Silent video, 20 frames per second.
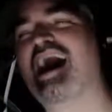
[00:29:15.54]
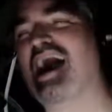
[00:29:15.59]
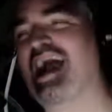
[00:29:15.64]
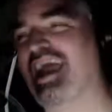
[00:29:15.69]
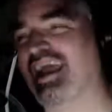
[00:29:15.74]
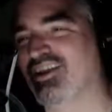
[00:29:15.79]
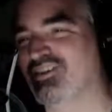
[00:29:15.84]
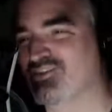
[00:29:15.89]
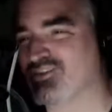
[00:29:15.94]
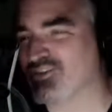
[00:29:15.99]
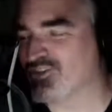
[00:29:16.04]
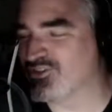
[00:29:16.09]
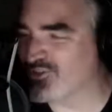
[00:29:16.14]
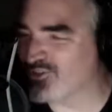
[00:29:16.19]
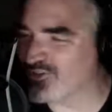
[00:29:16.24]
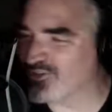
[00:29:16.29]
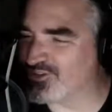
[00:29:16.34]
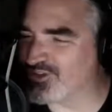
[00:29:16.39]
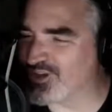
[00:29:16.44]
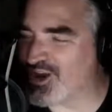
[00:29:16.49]
does
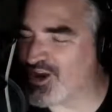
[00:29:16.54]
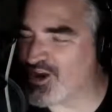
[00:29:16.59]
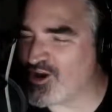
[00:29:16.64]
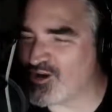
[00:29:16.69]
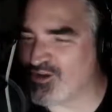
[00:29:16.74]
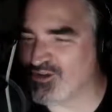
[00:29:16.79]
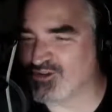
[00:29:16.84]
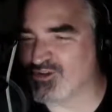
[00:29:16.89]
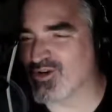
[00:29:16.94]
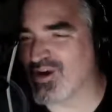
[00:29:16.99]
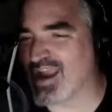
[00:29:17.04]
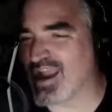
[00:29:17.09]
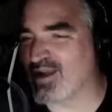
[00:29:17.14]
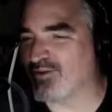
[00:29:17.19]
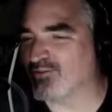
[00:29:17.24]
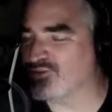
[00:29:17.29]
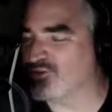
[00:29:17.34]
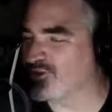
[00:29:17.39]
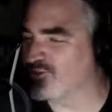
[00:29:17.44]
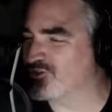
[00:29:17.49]
this character have
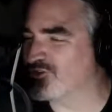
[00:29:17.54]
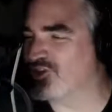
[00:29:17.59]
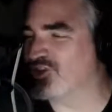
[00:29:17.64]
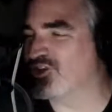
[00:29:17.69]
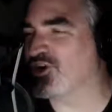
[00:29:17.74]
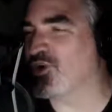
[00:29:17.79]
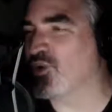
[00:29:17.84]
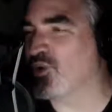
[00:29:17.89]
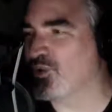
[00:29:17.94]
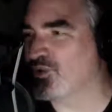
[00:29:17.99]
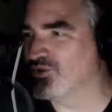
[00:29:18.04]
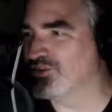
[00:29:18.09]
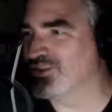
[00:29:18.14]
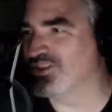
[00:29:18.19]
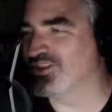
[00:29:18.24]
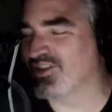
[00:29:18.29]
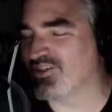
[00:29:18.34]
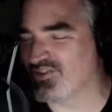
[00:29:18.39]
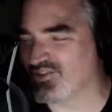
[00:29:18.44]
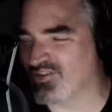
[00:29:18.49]
such a hold on
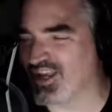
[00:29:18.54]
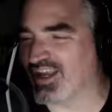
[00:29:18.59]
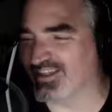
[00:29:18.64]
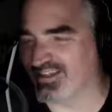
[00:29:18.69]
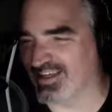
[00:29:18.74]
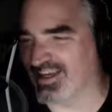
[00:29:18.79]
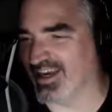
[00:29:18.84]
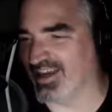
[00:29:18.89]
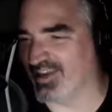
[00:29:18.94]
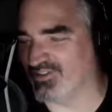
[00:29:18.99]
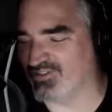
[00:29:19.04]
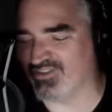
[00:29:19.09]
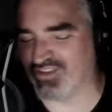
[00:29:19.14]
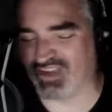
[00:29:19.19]
the zeitgeist? I